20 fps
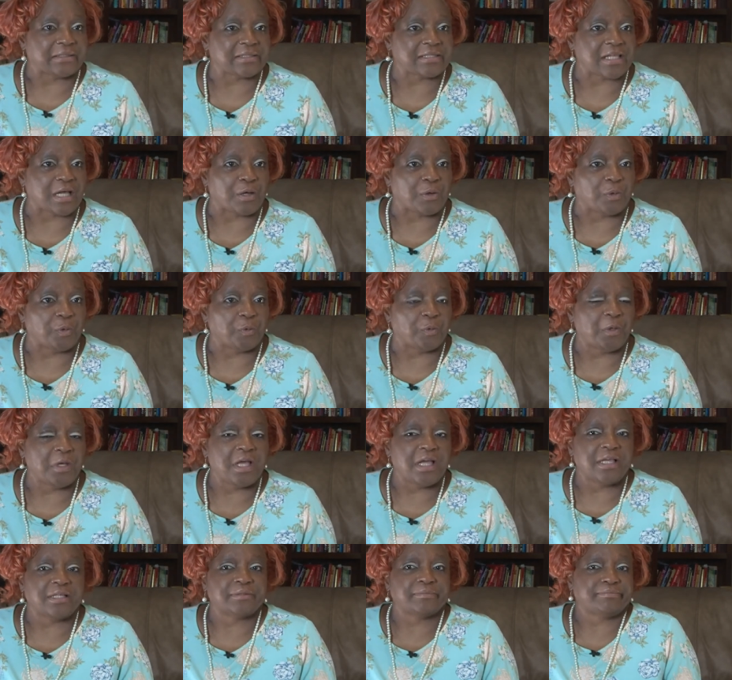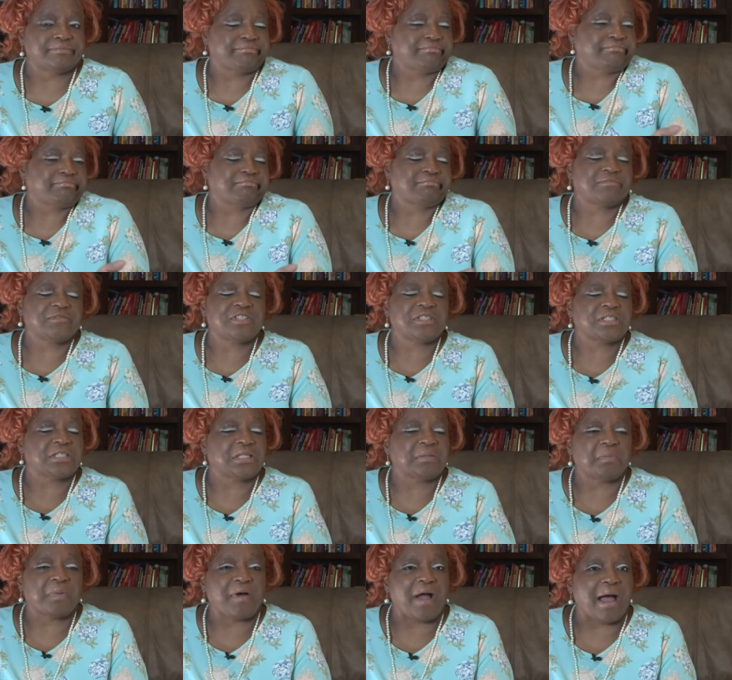so she
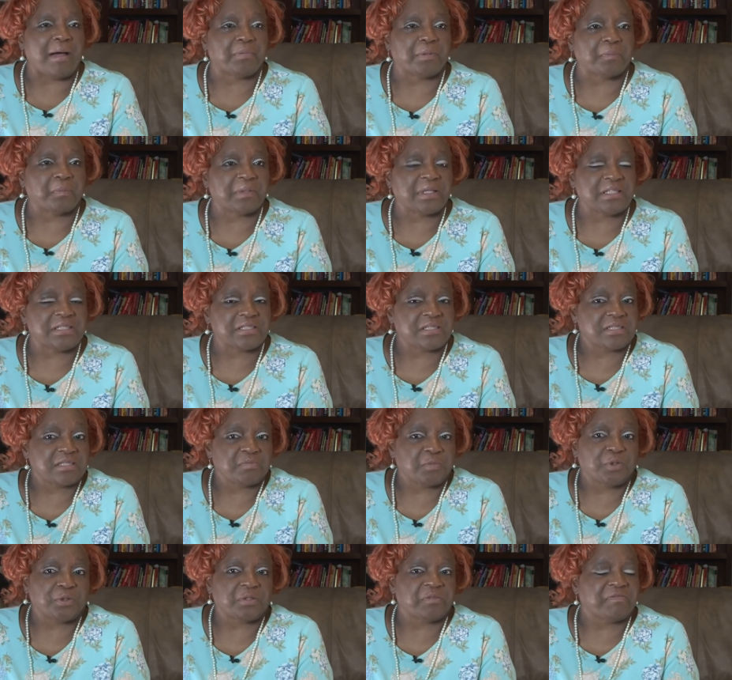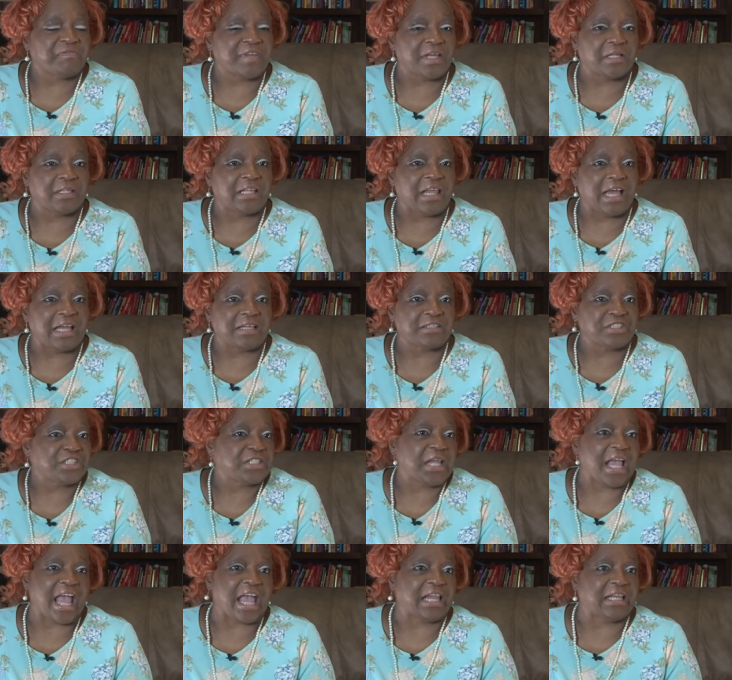probably just would have felt like
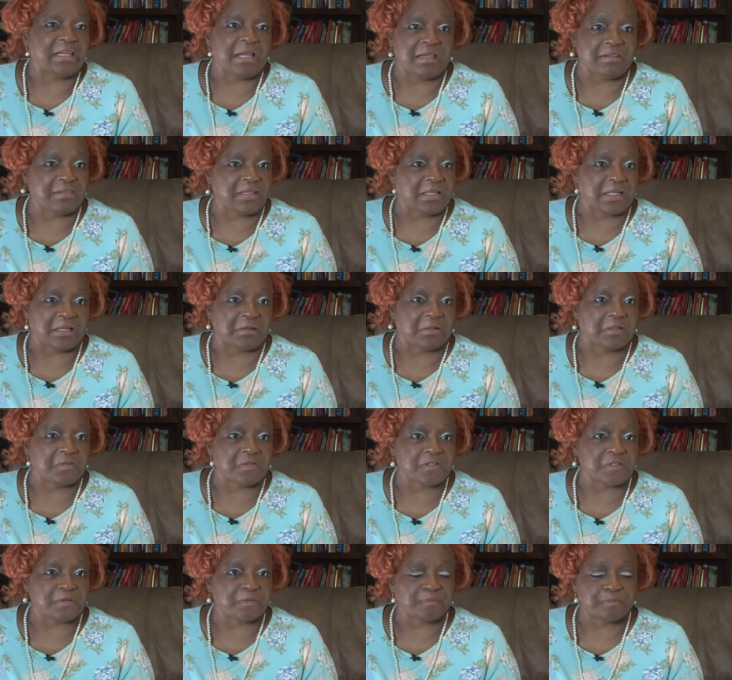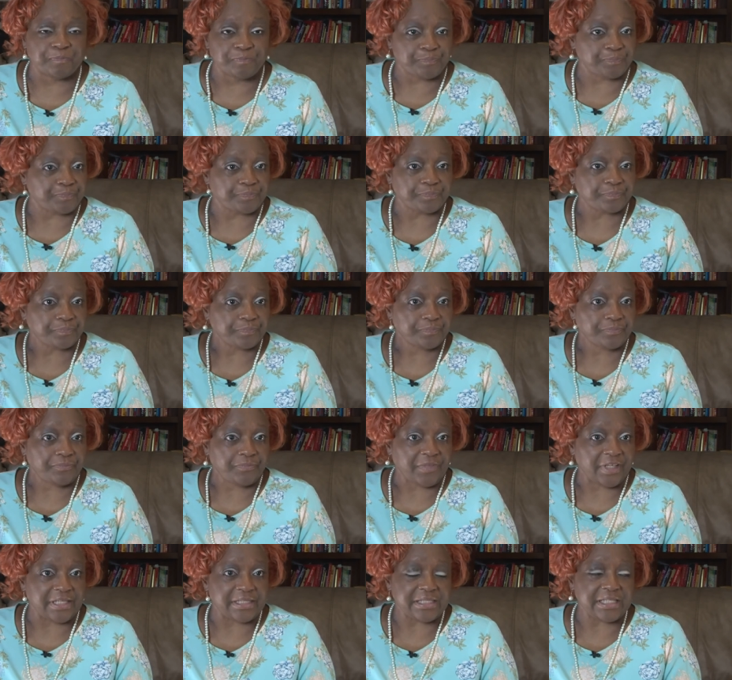she had nothing else
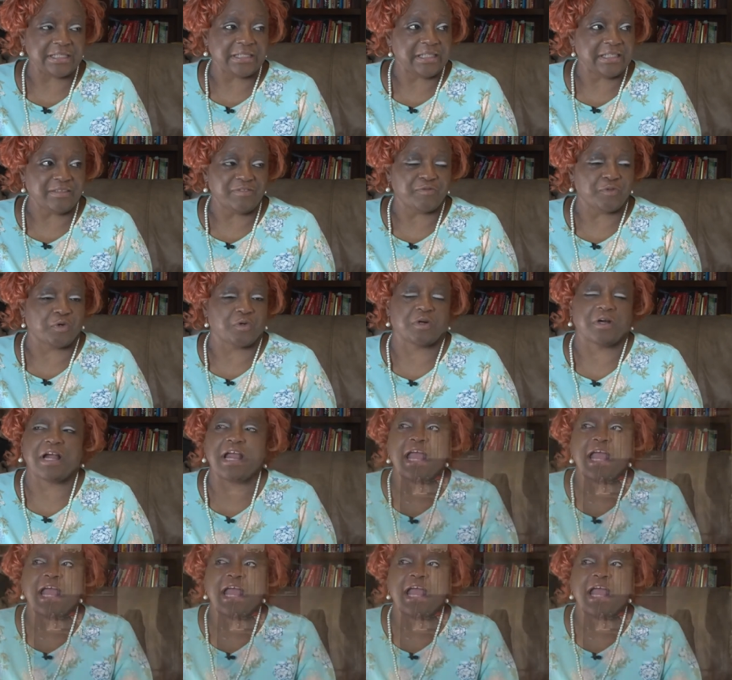to live for.